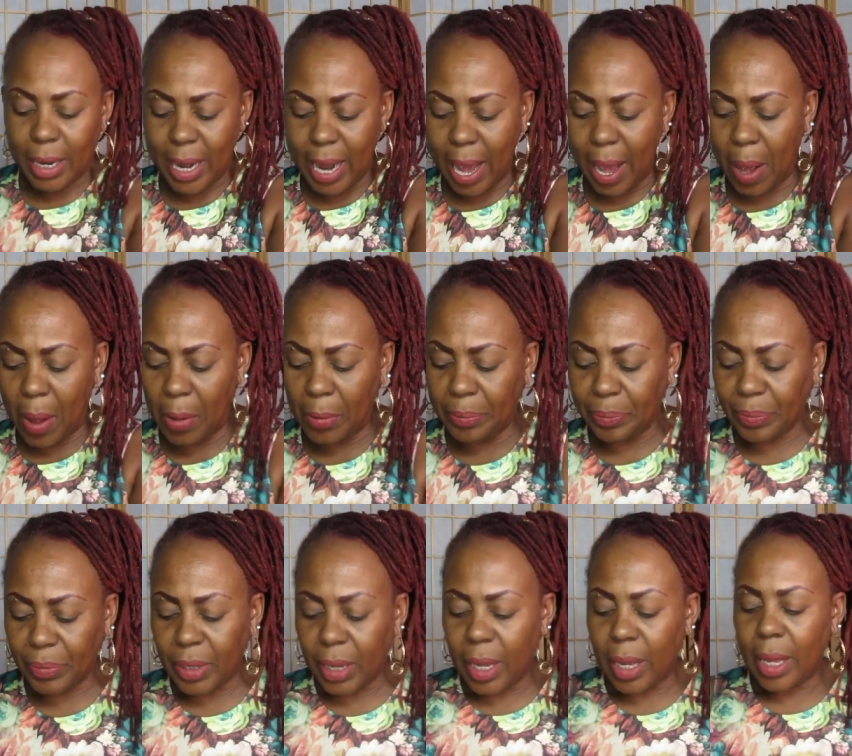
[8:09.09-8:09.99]
Now,
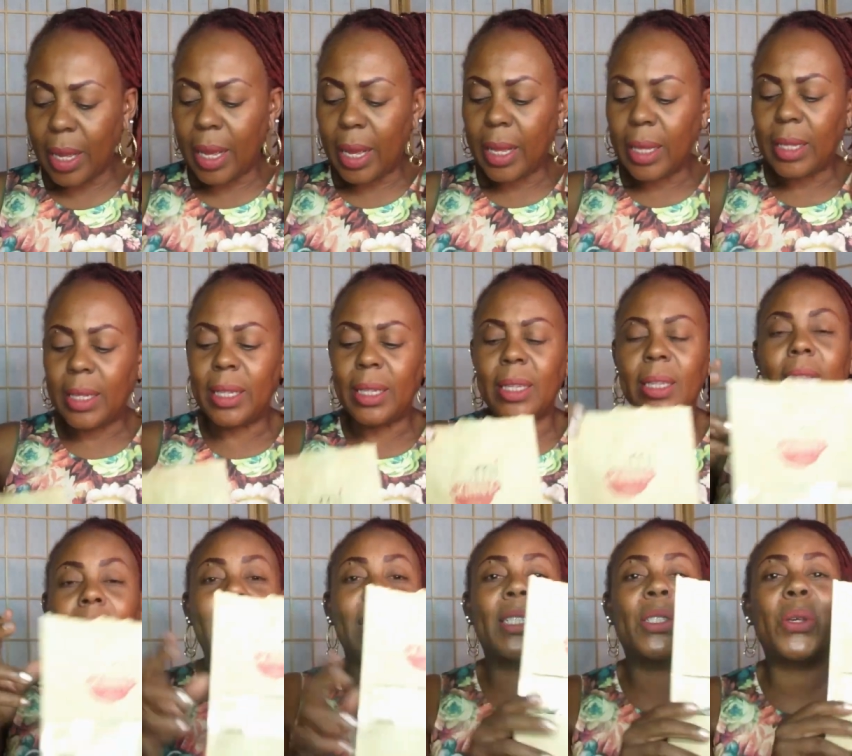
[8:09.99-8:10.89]

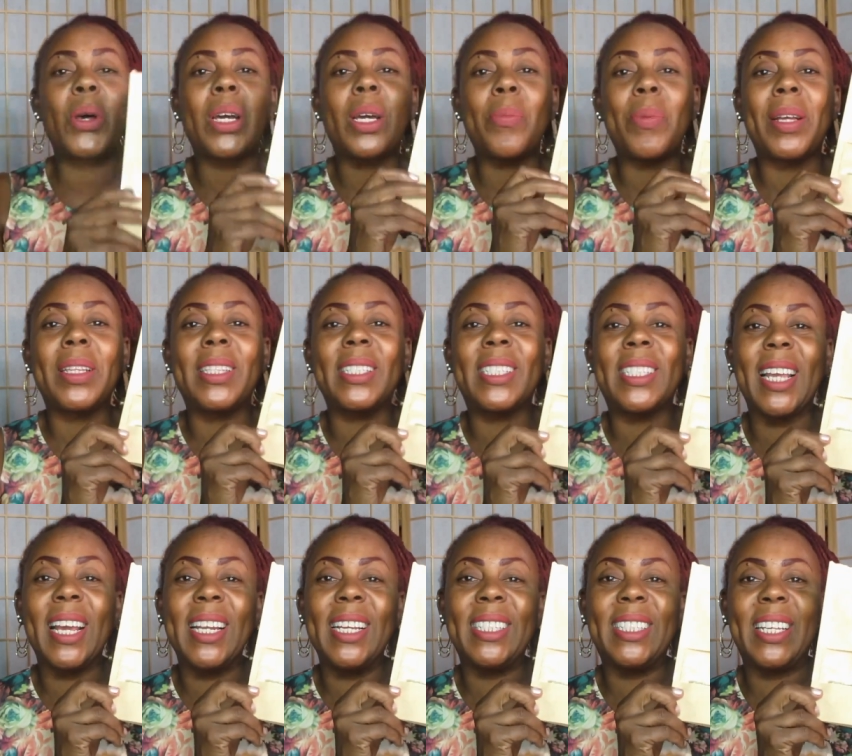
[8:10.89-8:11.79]
let's talk about the
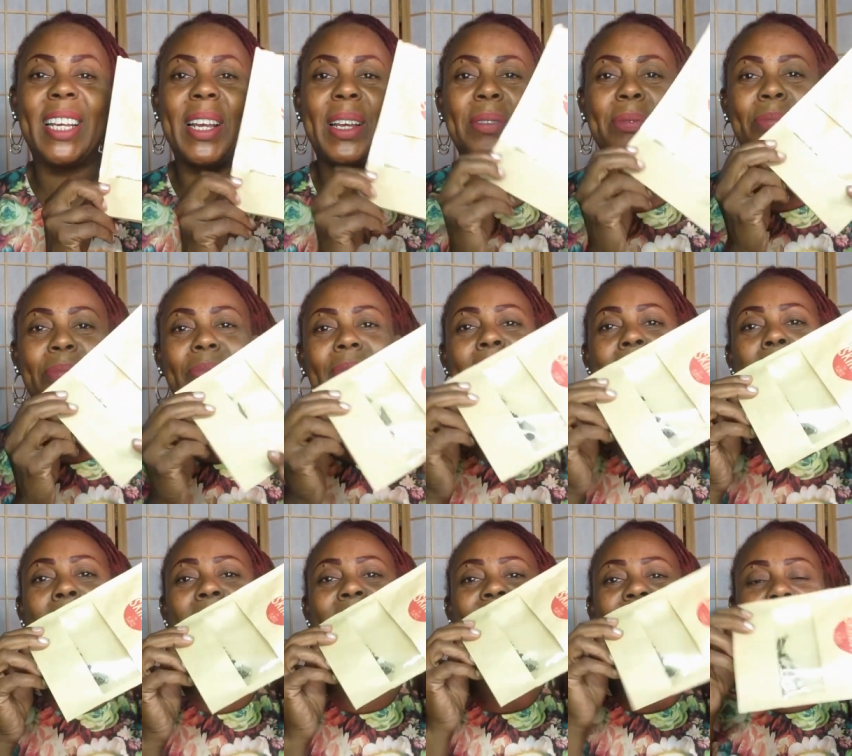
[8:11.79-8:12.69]
Skinny Tea.
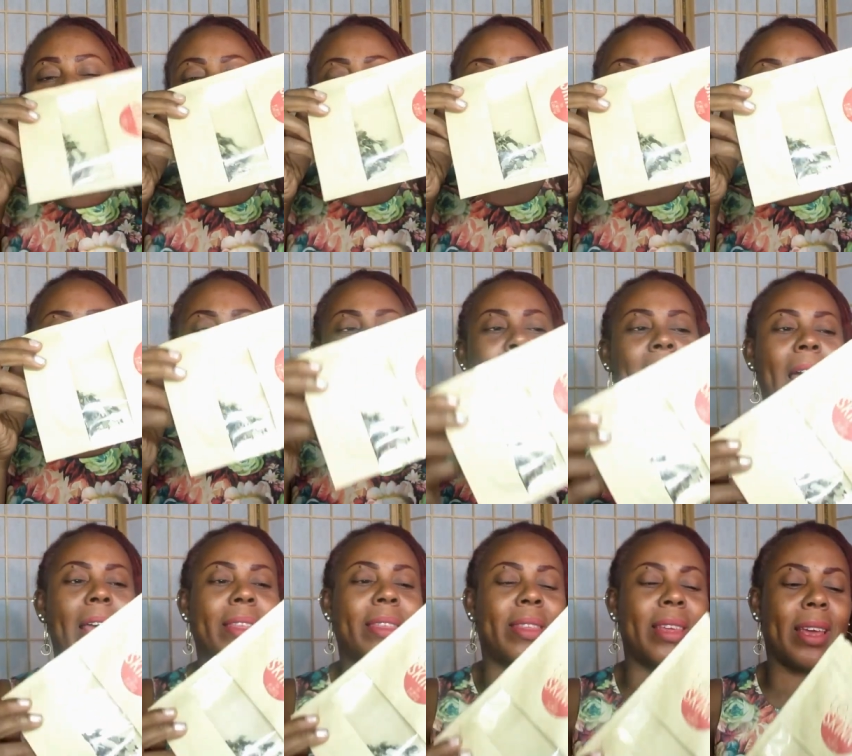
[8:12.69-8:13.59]
Now, the Skinny Tea,
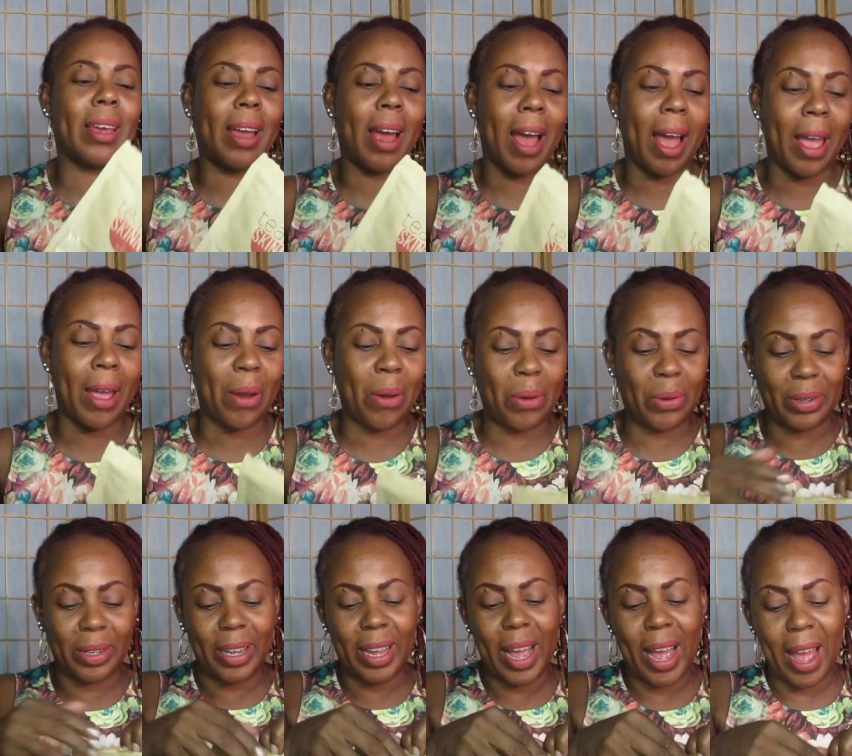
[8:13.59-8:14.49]
I think I
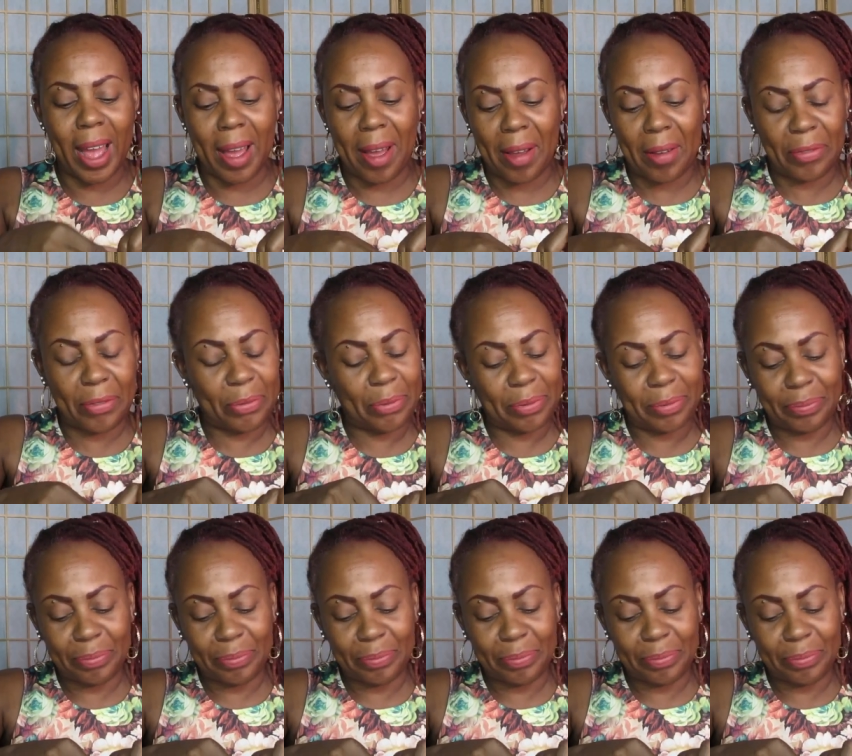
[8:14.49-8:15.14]
only have